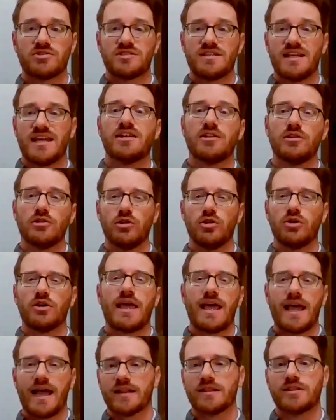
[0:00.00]
take a look
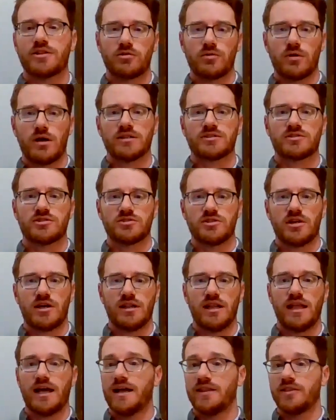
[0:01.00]
at their rosters online.